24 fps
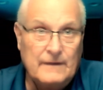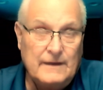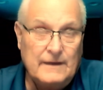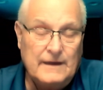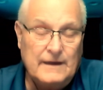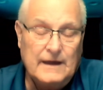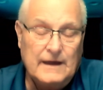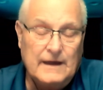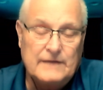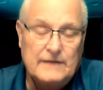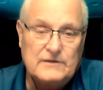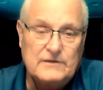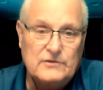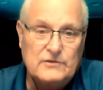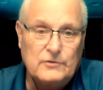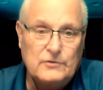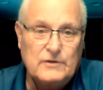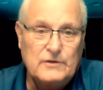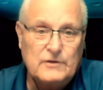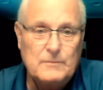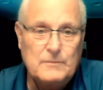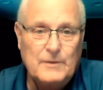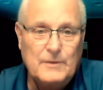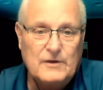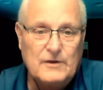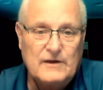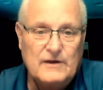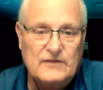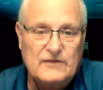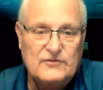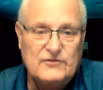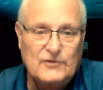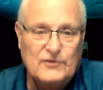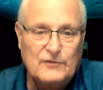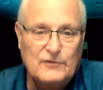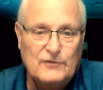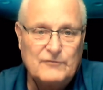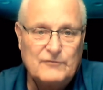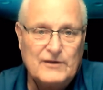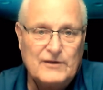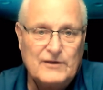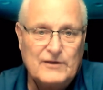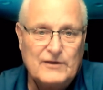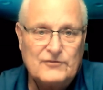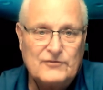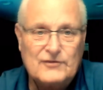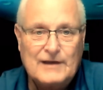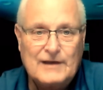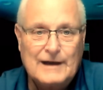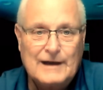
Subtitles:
He had to do community service.